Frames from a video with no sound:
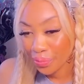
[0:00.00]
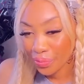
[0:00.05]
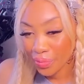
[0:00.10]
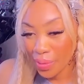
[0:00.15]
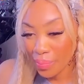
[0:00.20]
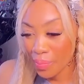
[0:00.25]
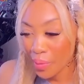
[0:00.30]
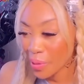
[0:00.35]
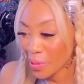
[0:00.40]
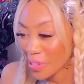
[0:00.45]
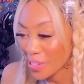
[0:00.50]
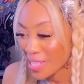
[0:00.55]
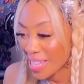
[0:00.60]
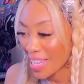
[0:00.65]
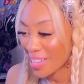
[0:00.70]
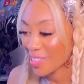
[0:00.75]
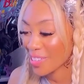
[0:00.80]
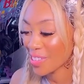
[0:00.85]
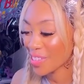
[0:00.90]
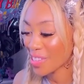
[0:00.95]

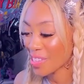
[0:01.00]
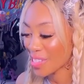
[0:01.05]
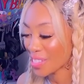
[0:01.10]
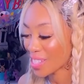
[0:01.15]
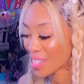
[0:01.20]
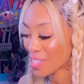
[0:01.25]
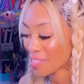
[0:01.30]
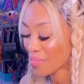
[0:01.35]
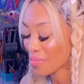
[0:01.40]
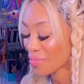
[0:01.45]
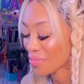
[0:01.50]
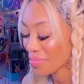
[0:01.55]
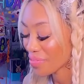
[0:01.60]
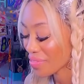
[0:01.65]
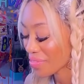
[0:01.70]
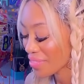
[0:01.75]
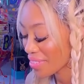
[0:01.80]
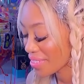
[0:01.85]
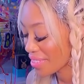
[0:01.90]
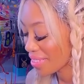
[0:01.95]
motorcycles.
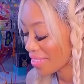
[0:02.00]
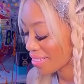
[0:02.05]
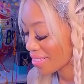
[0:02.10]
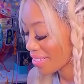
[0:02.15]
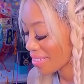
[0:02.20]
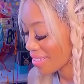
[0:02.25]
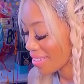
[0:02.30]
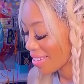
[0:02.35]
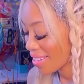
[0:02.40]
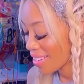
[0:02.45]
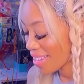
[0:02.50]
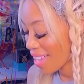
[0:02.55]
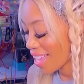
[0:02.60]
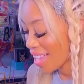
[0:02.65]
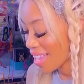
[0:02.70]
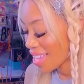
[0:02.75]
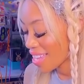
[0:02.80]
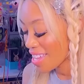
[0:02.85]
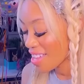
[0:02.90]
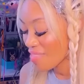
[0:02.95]

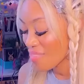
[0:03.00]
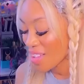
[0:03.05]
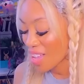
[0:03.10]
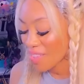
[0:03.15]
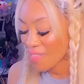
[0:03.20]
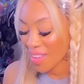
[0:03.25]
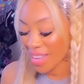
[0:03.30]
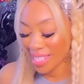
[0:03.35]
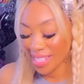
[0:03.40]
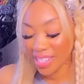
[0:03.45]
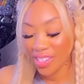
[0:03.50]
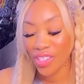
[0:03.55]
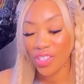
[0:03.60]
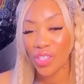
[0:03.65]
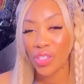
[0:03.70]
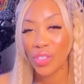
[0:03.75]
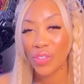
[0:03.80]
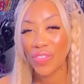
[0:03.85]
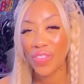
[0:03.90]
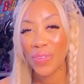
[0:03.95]
I get my
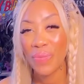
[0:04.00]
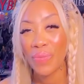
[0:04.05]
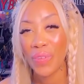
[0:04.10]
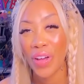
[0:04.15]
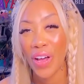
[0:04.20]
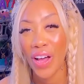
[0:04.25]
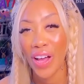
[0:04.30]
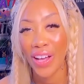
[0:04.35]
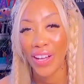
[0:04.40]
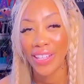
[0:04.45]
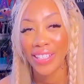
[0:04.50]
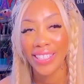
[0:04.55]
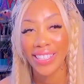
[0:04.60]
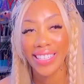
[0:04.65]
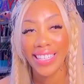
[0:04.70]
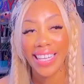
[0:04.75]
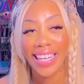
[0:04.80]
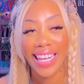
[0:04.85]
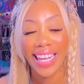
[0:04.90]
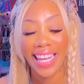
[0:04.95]
messages from God,
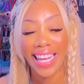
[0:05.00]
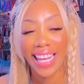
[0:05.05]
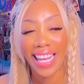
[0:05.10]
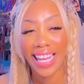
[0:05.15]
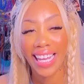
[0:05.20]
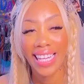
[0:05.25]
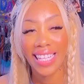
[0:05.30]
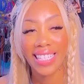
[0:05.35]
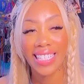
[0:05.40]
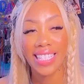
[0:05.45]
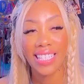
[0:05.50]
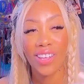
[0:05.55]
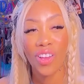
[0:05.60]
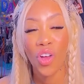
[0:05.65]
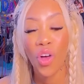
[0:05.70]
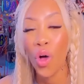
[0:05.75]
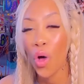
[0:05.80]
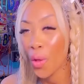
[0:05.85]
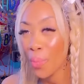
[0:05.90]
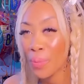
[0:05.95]
and
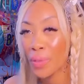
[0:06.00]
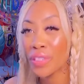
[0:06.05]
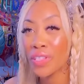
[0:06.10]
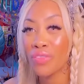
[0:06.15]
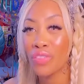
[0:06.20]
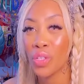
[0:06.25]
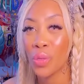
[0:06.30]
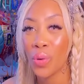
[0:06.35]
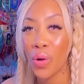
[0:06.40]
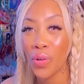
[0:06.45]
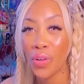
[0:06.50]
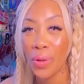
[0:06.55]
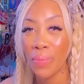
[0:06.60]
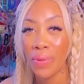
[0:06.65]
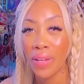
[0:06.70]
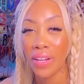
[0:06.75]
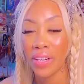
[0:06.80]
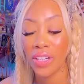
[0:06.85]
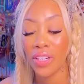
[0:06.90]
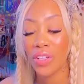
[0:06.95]
all beliefs are welcome
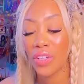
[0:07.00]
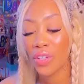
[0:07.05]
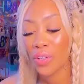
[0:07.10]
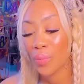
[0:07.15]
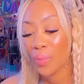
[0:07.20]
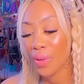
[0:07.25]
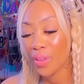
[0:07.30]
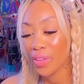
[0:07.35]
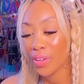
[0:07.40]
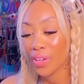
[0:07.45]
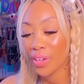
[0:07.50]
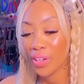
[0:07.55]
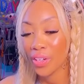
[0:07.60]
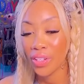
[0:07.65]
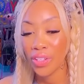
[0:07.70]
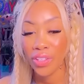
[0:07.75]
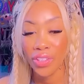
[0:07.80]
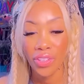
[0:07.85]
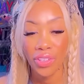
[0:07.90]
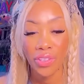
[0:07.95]
here. Whether
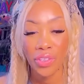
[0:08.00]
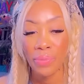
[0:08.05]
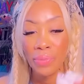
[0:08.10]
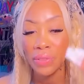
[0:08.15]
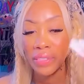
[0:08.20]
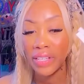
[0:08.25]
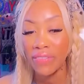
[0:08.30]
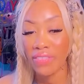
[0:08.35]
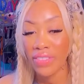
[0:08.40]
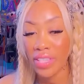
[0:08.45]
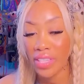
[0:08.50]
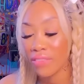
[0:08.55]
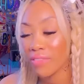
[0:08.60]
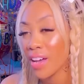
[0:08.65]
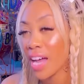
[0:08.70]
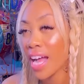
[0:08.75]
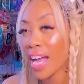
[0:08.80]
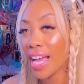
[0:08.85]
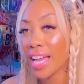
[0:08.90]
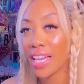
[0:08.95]
you believe in the
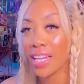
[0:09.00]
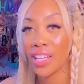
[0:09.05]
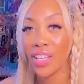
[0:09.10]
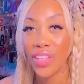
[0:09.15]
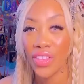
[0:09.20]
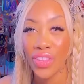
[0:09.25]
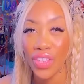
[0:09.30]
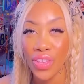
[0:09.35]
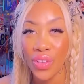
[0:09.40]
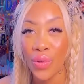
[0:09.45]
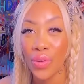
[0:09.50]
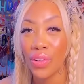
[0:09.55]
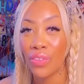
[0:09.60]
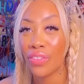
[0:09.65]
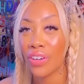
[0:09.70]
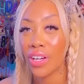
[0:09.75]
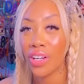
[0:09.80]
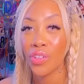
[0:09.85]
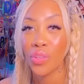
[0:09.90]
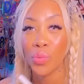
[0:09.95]
divine, the
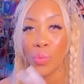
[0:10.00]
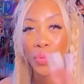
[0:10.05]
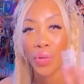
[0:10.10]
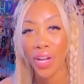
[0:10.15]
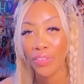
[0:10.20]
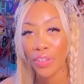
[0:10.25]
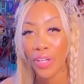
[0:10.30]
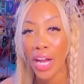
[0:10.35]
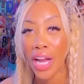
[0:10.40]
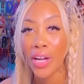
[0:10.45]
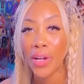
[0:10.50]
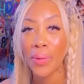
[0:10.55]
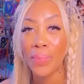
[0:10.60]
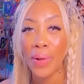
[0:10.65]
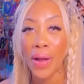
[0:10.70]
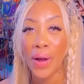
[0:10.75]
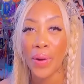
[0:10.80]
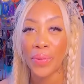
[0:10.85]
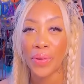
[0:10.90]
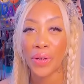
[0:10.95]
universe, whatever higher
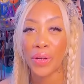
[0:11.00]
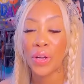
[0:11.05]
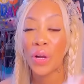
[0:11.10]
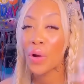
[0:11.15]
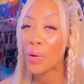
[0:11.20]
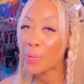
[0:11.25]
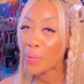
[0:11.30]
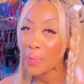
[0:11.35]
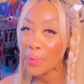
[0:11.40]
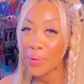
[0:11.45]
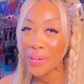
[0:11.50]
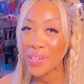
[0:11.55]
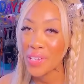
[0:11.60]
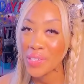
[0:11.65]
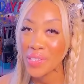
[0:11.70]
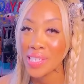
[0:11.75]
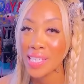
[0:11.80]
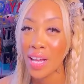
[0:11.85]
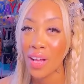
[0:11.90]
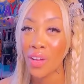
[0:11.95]
power, or
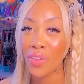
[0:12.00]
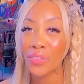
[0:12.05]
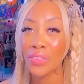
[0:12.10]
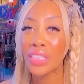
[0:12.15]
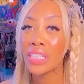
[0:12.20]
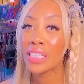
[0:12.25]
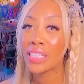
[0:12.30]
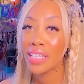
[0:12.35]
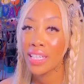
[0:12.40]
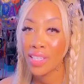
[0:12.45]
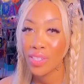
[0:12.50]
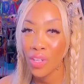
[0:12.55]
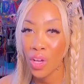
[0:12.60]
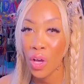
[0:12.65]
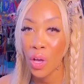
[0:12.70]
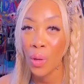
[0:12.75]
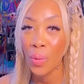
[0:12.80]
yourself, it's all